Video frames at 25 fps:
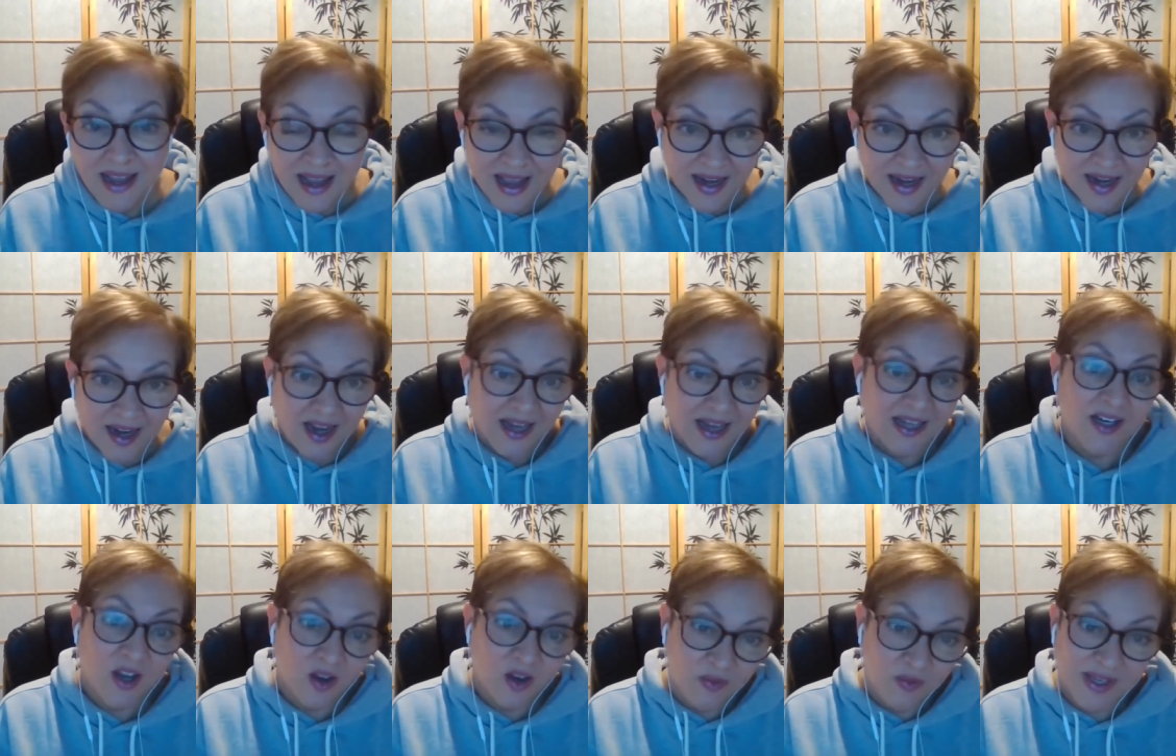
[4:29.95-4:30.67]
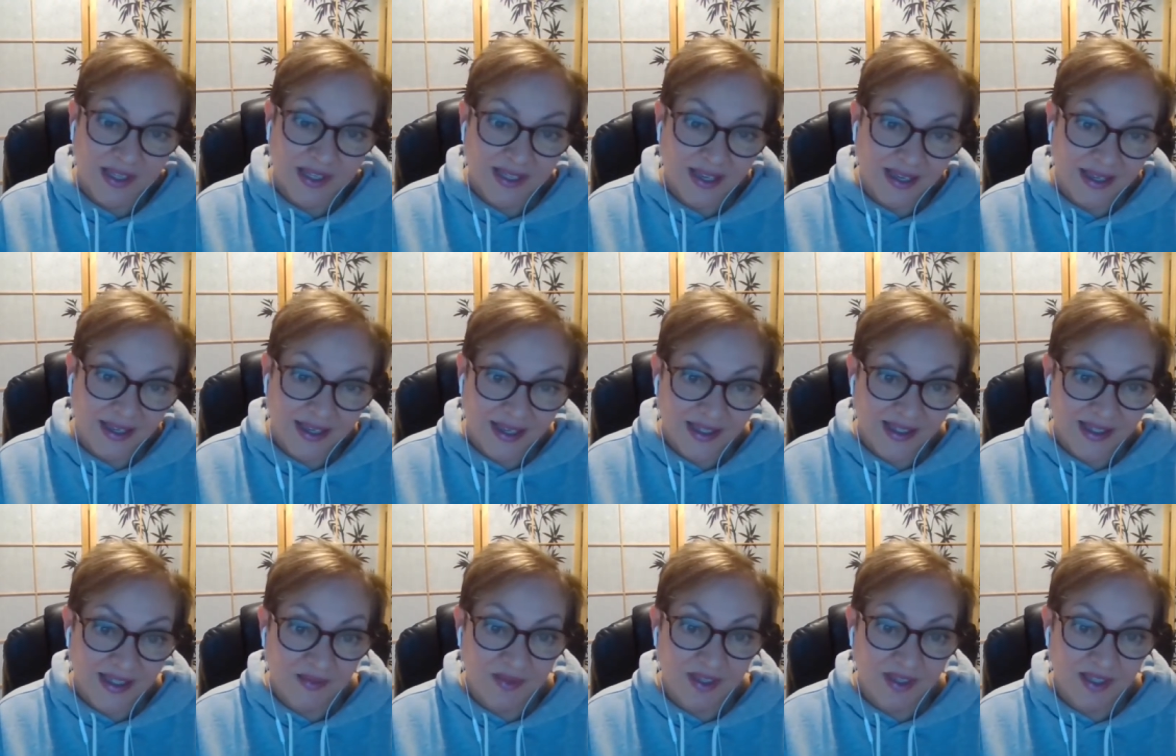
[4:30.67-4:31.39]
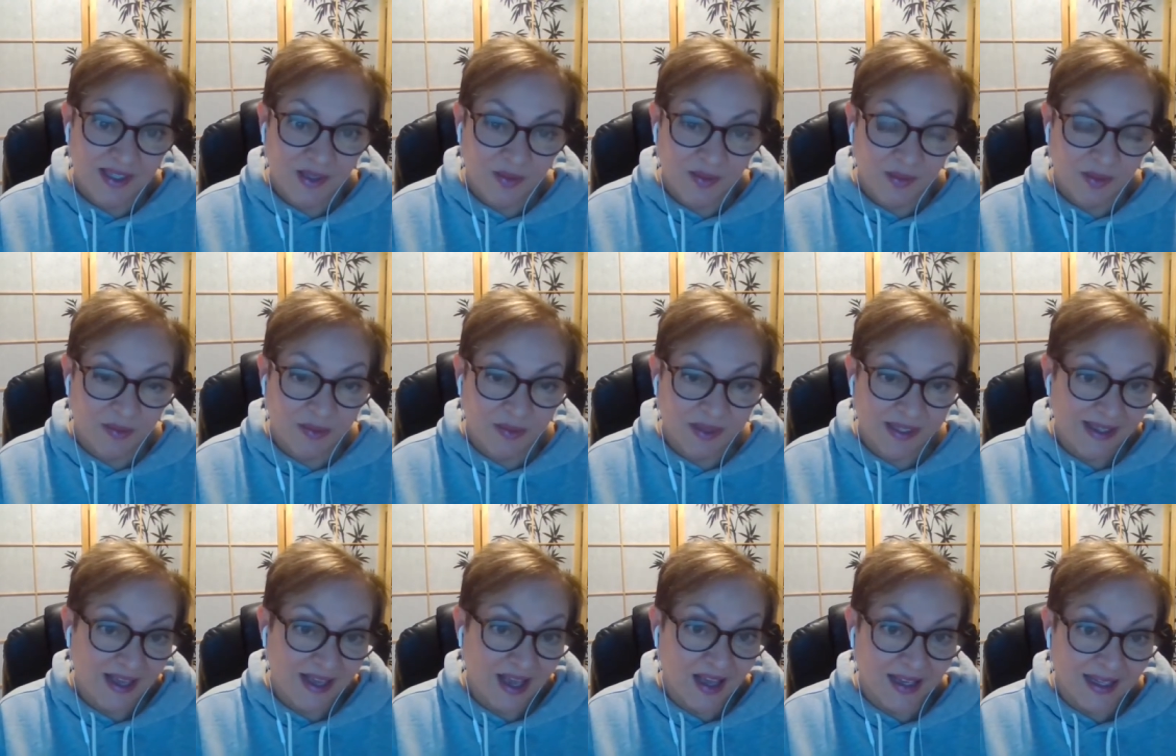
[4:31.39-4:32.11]
And I know, but taking some of the
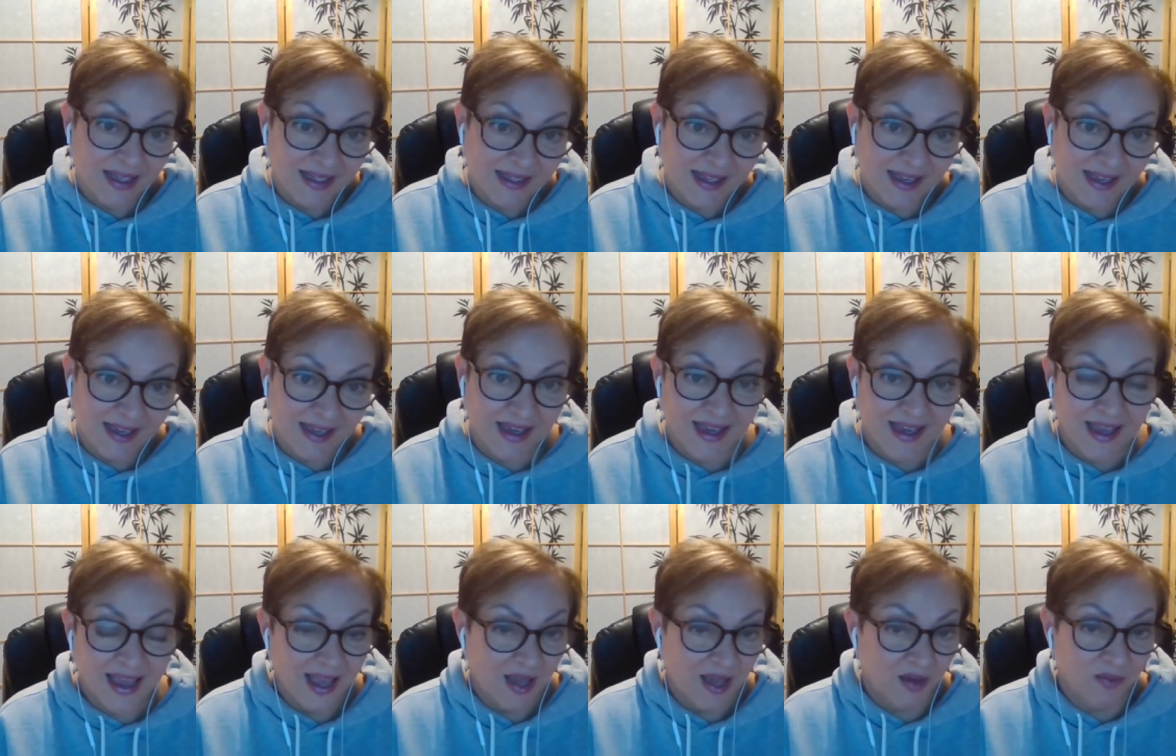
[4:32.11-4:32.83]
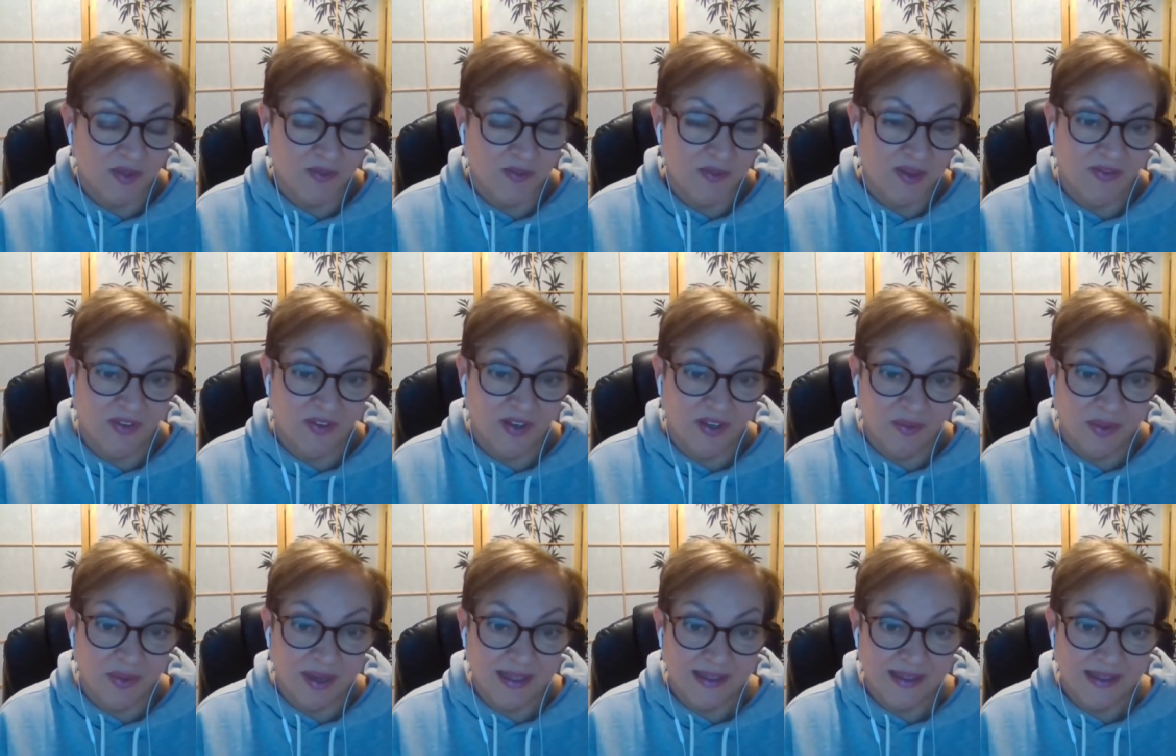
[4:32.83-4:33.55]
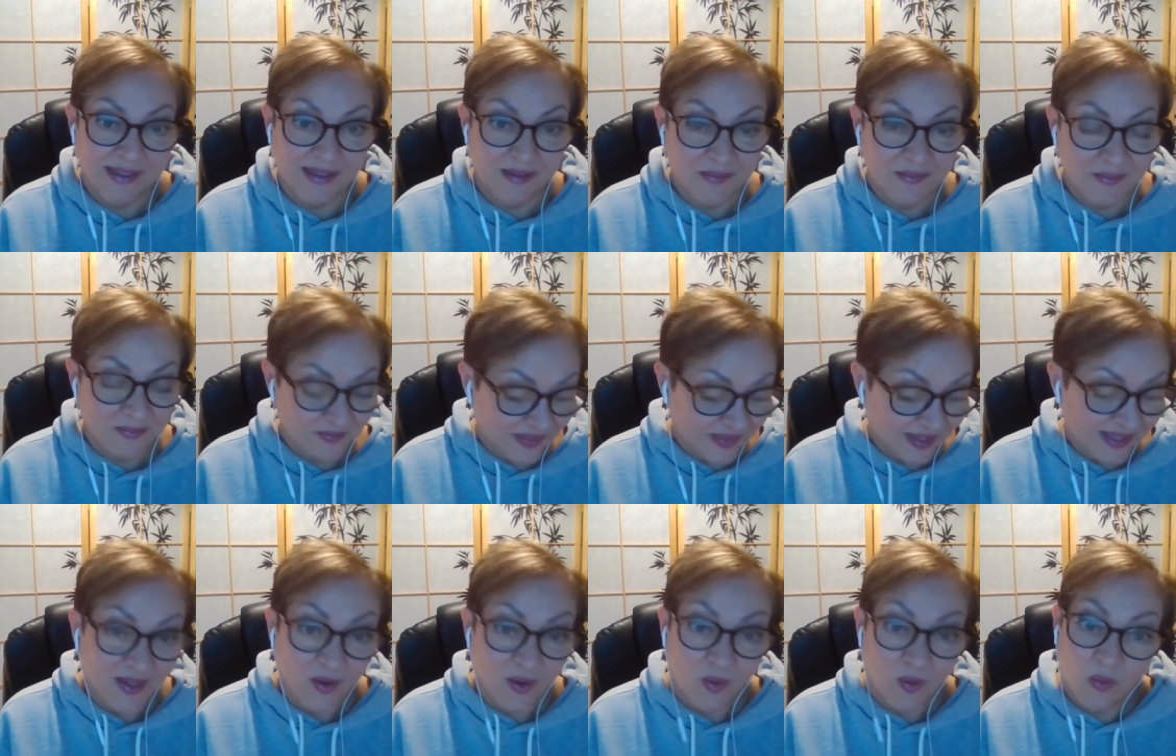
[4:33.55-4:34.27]
supplements that I take helps me feel better.
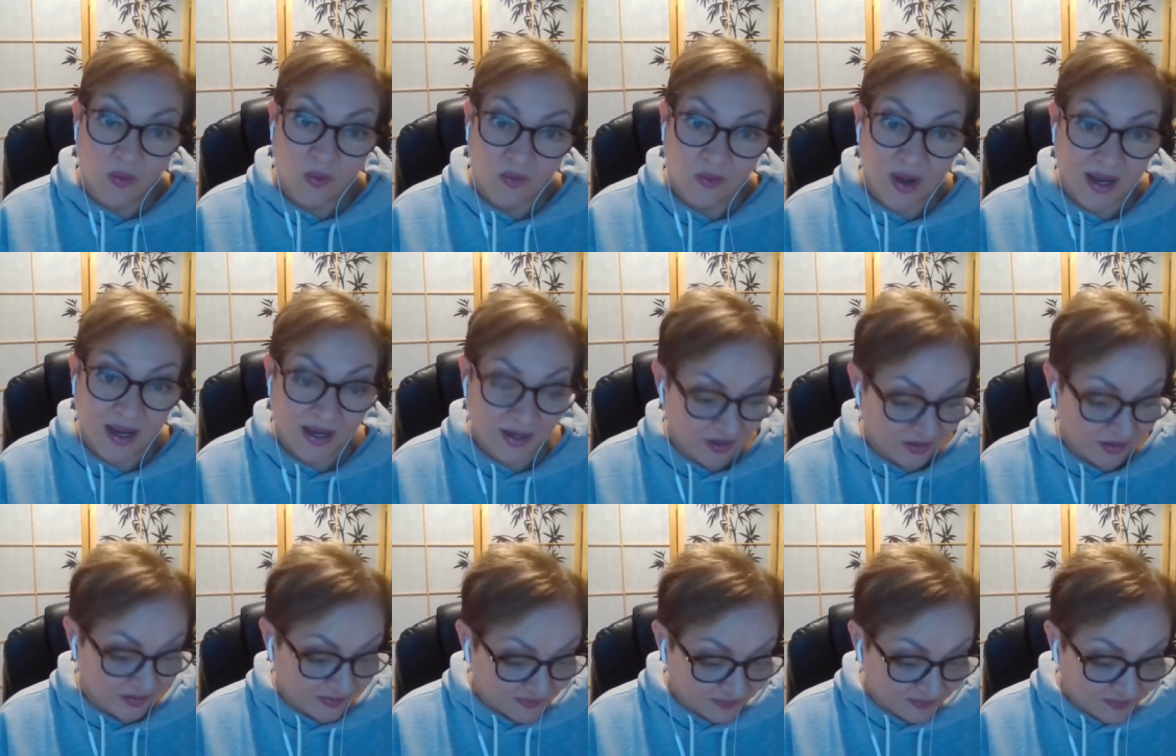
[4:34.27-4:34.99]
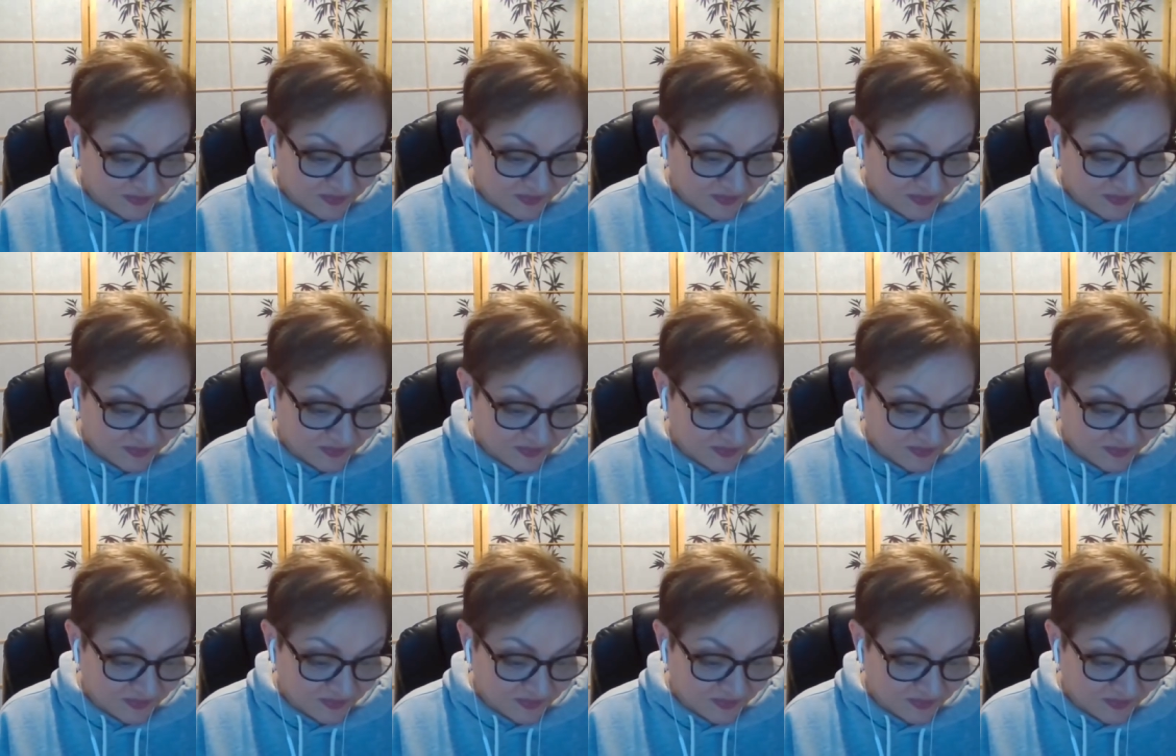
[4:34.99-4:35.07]
So why not?